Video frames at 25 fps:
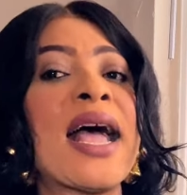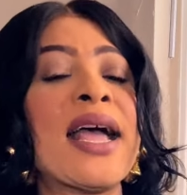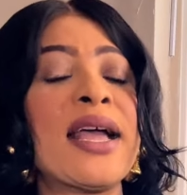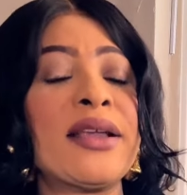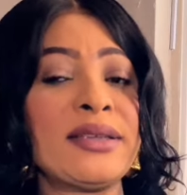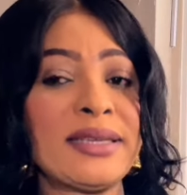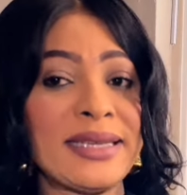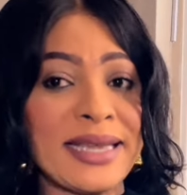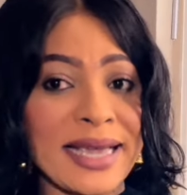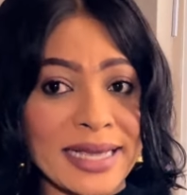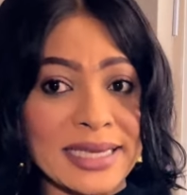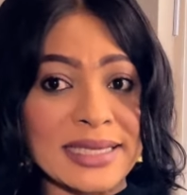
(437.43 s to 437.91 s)

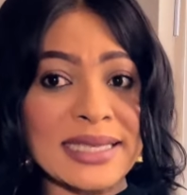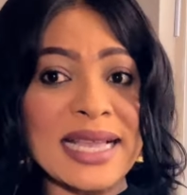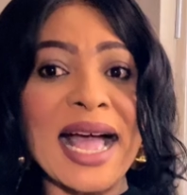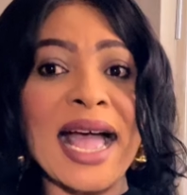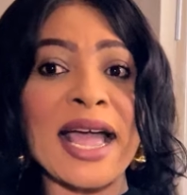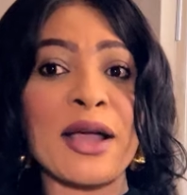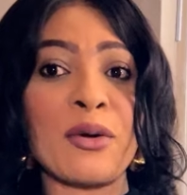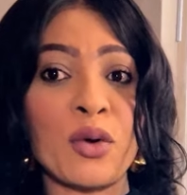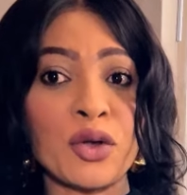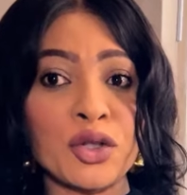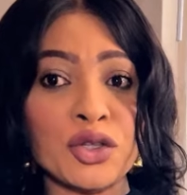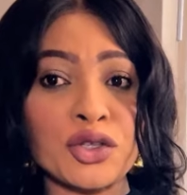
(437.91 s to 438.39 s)
Yes,
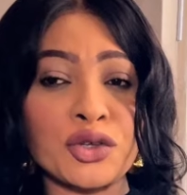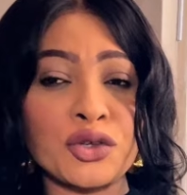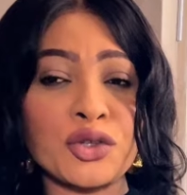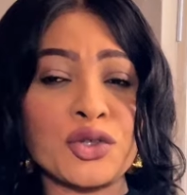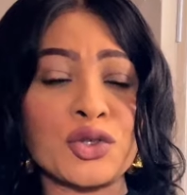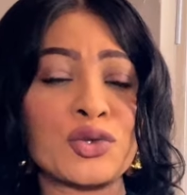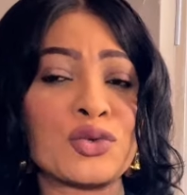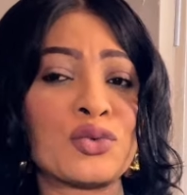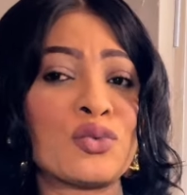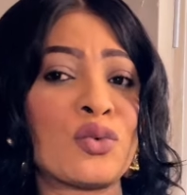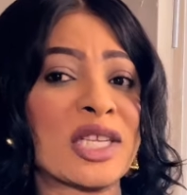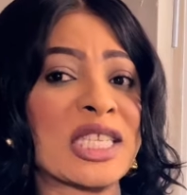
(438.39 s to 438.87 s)
I want you
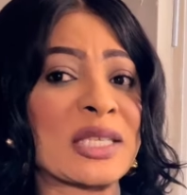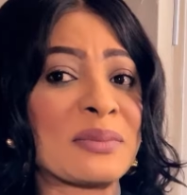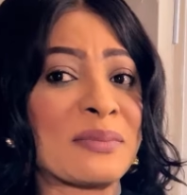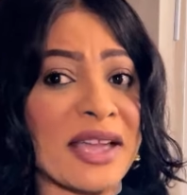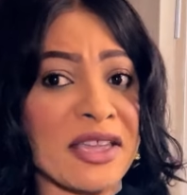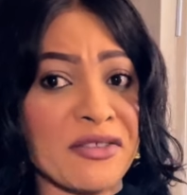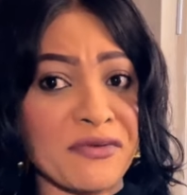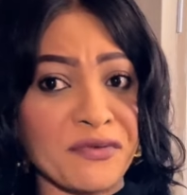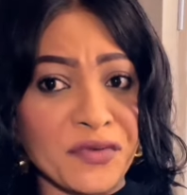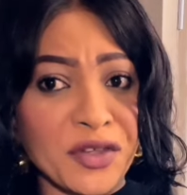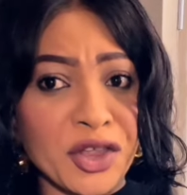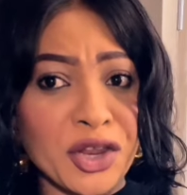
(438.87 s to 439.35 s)
to watch
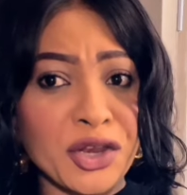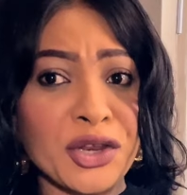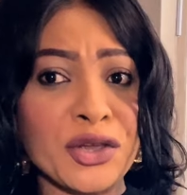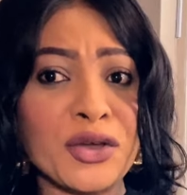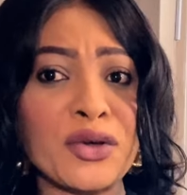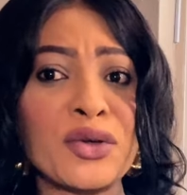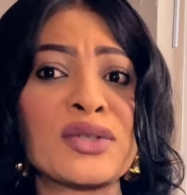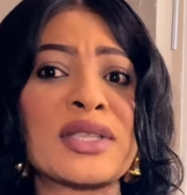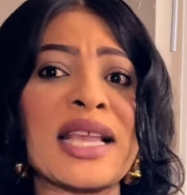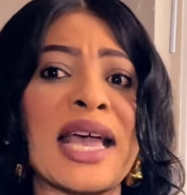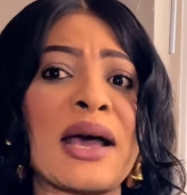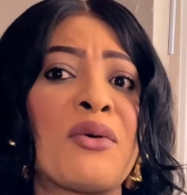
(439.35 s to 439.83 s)
my
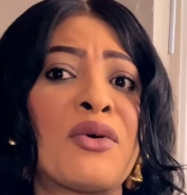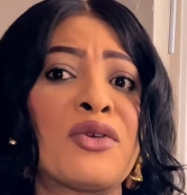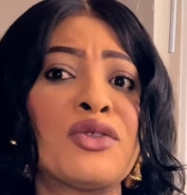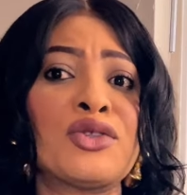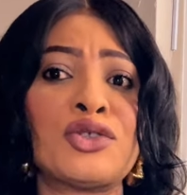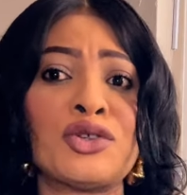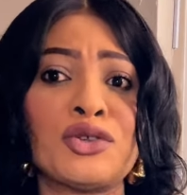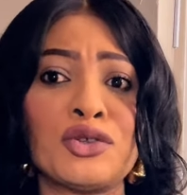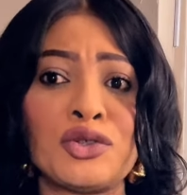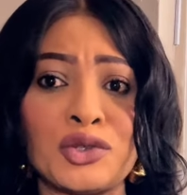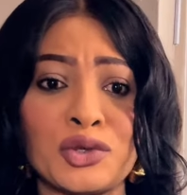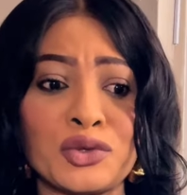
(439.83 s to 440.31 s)
videos. I want
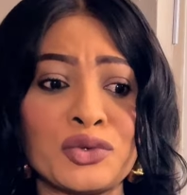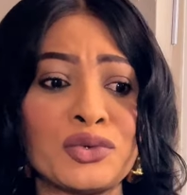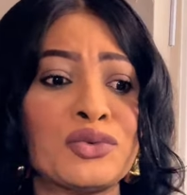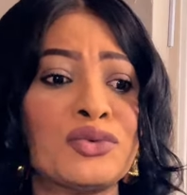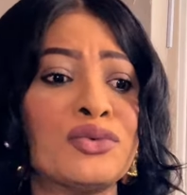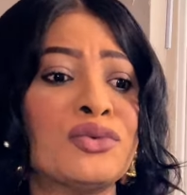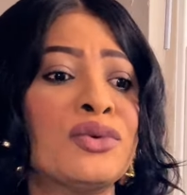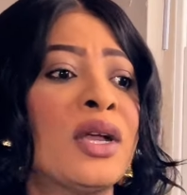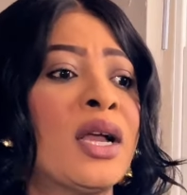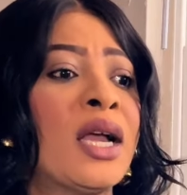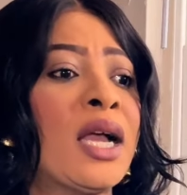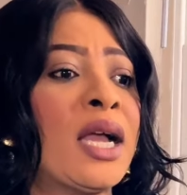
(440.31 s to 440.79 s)
you
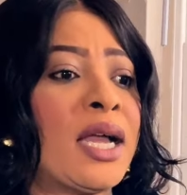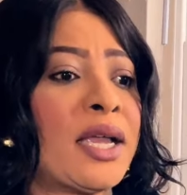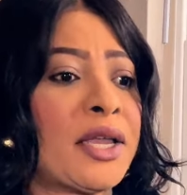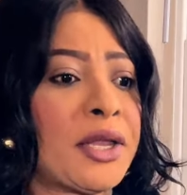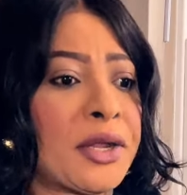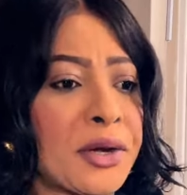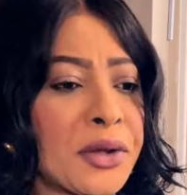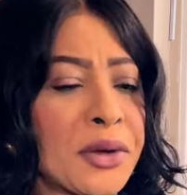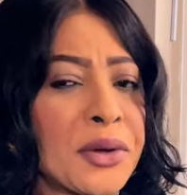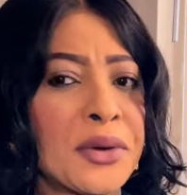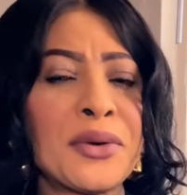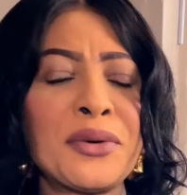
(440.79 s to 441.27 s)
to,
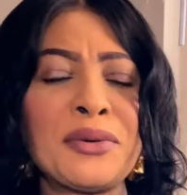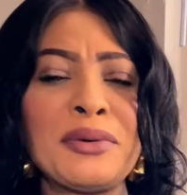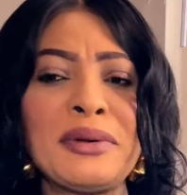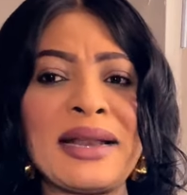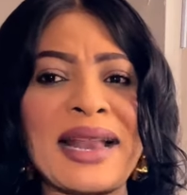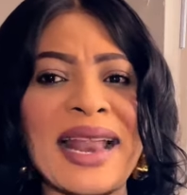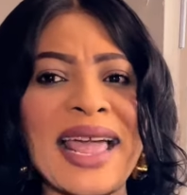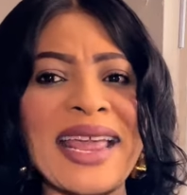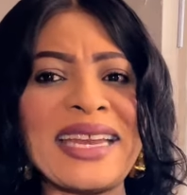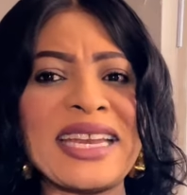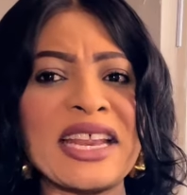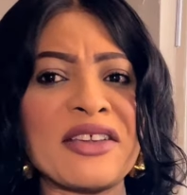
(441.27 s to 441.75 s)

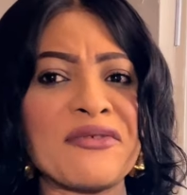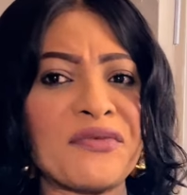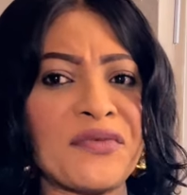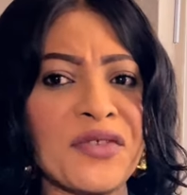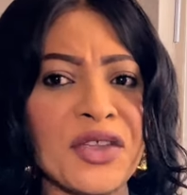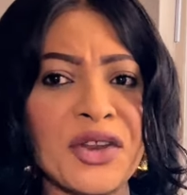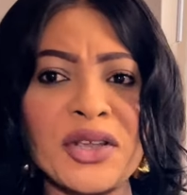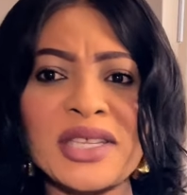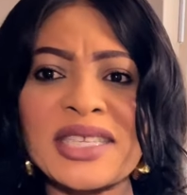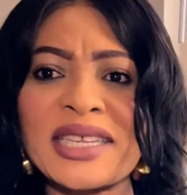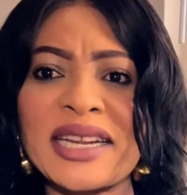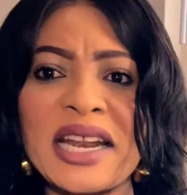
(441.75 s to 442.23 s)
like the
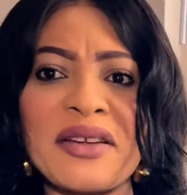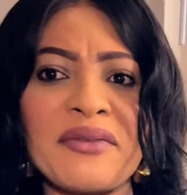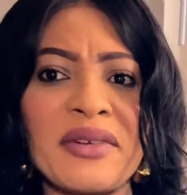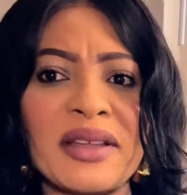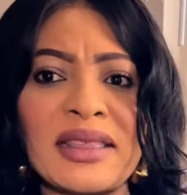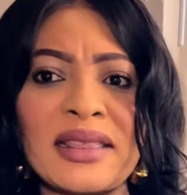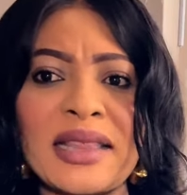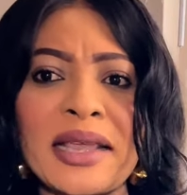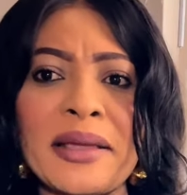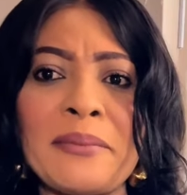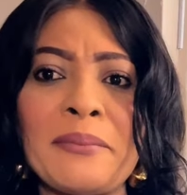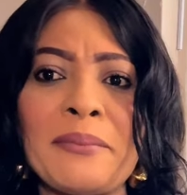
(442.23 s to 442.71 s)
videos and
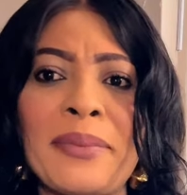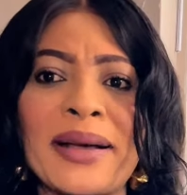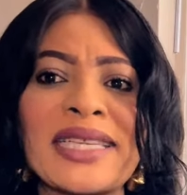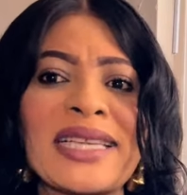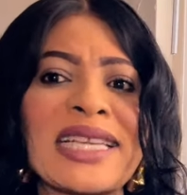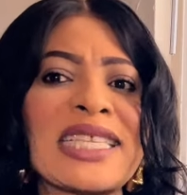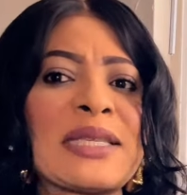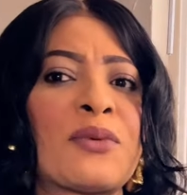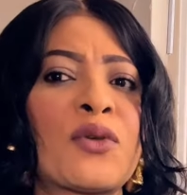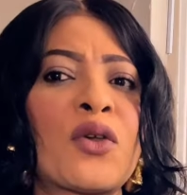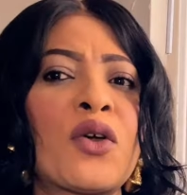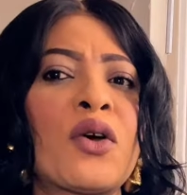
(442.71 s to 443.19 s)
everything. But
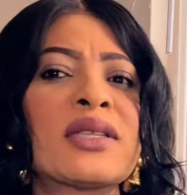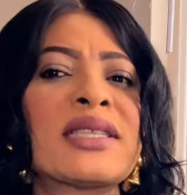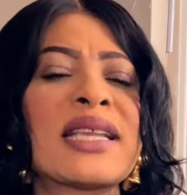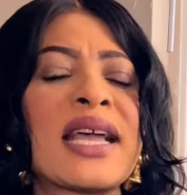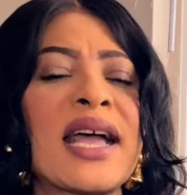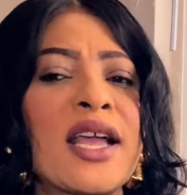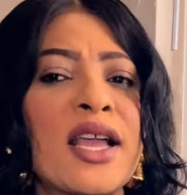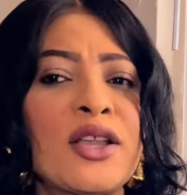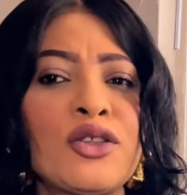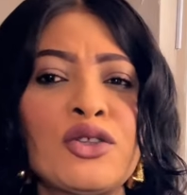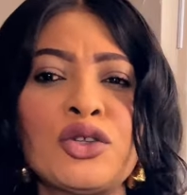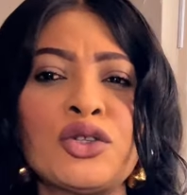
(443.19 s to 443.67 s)
just because
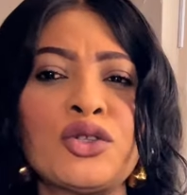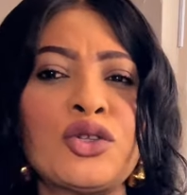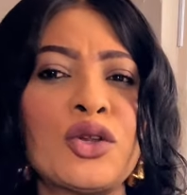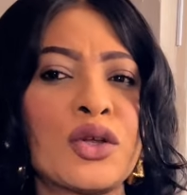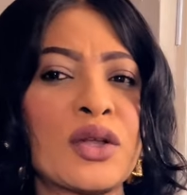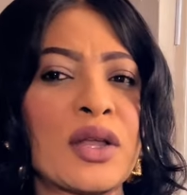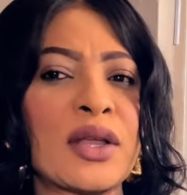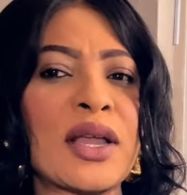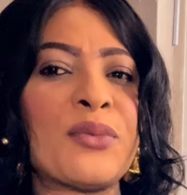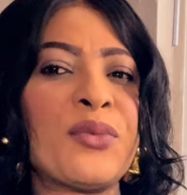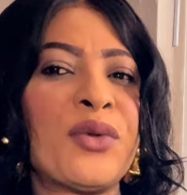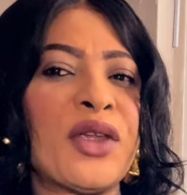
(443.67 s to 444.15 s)
we
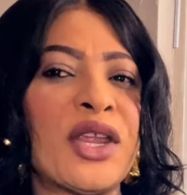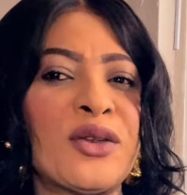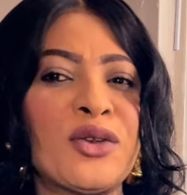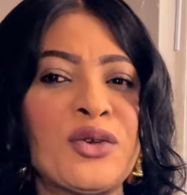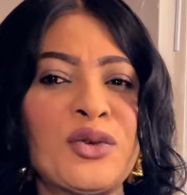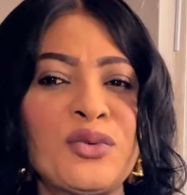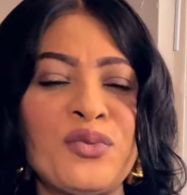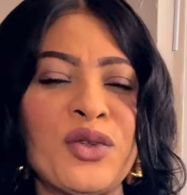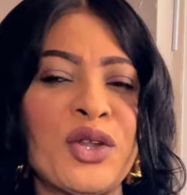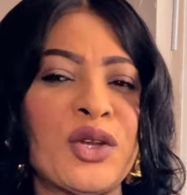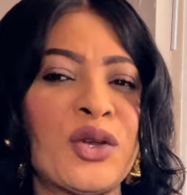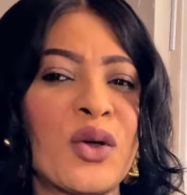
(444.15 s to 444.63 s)

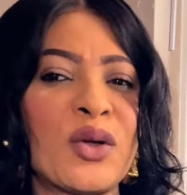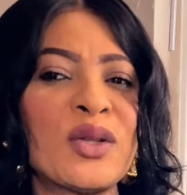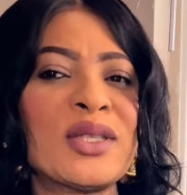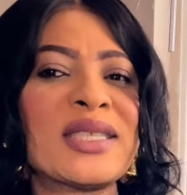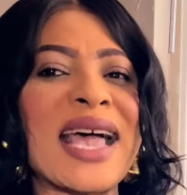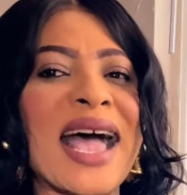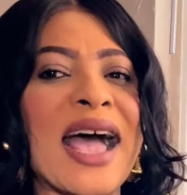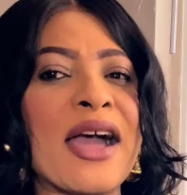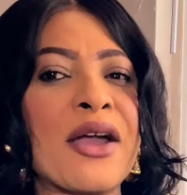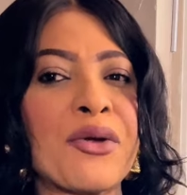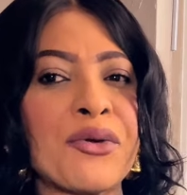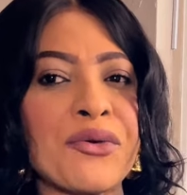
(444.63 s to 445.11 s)
don't
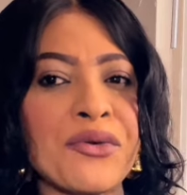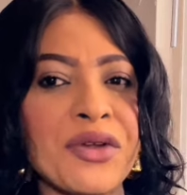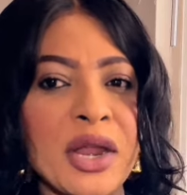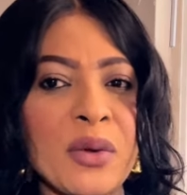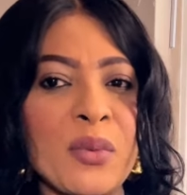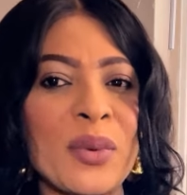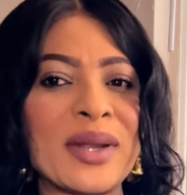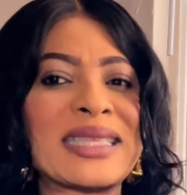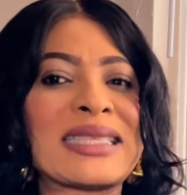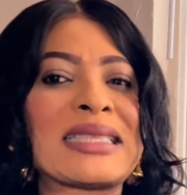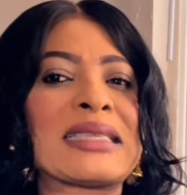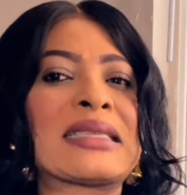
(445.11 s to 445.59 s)
agree
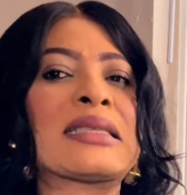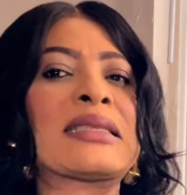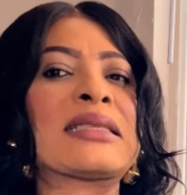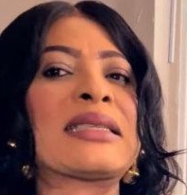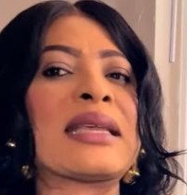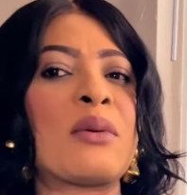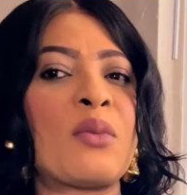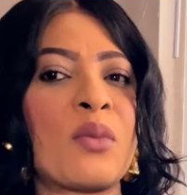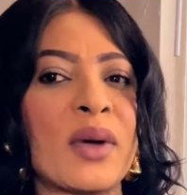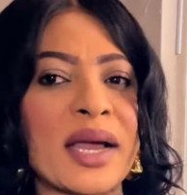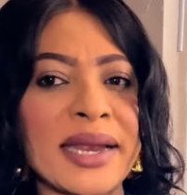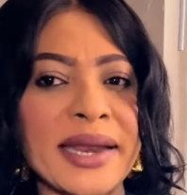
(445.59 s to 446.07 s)
with
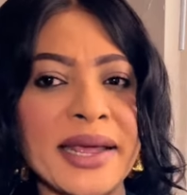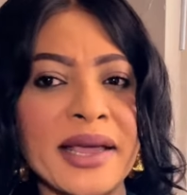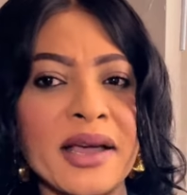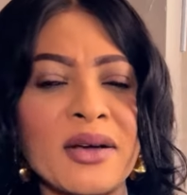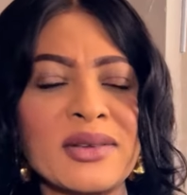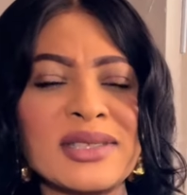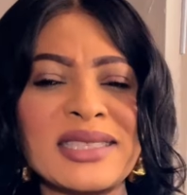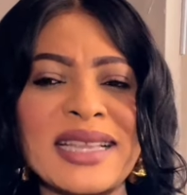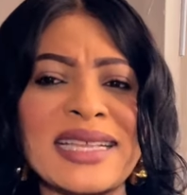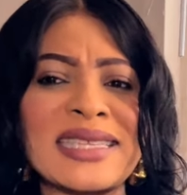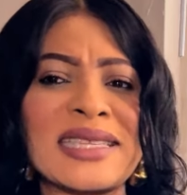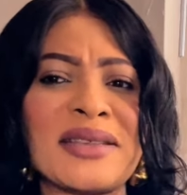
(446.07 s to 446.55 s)
someone
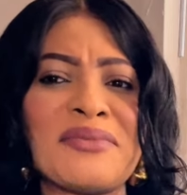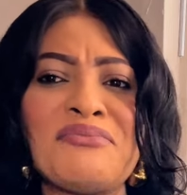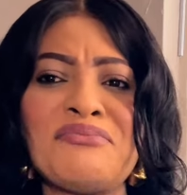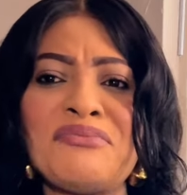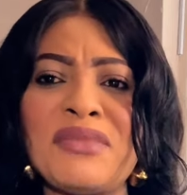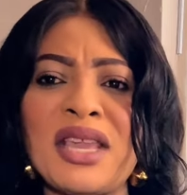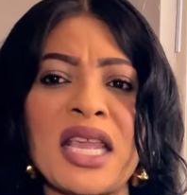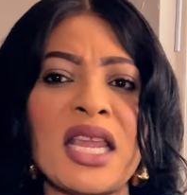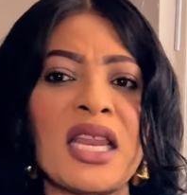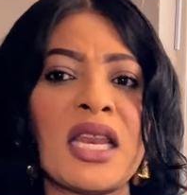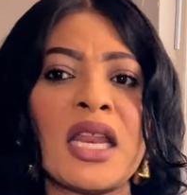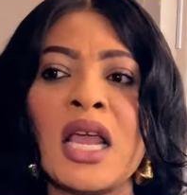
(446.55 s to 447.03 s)
else doesn't
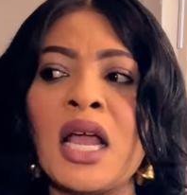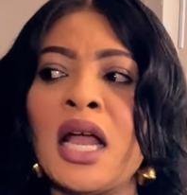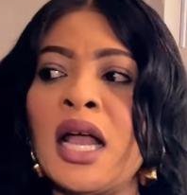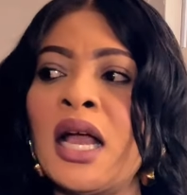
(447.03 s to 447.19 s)
mean